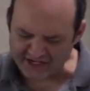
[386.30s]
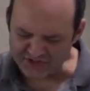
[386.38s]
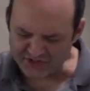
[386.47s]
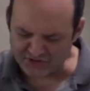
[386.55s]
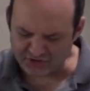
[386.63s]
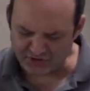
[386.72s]

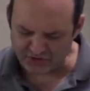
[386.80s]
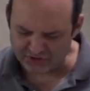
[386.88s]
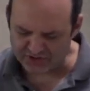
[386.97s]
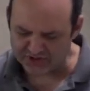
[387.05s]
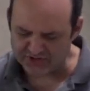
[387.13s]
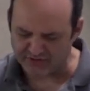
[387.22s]
He's
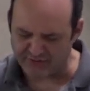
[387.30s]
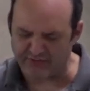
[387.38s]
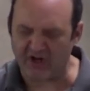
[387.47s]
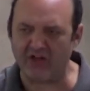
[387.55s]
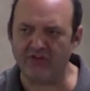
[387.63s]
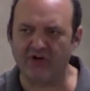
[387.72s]
introduced as the
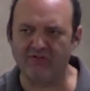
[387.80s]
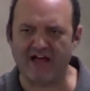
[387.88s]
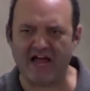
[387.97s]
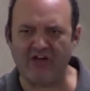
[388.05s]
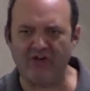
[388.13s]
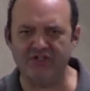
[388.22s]
father of
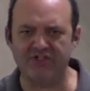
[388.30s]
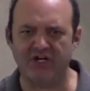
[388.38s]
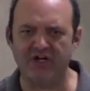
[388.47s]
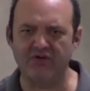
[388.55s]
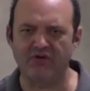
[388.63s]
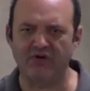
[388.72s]

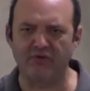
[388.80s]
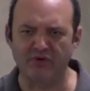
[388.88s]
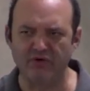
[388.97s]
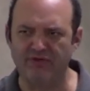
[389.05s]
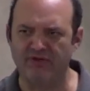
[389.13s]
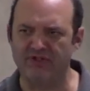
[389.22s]
Alexander and
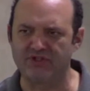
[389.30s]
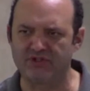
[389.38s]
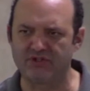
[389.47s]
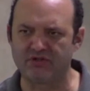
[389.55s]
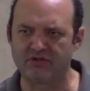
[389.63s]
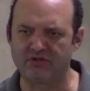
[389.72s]

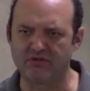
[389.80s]
Rufus.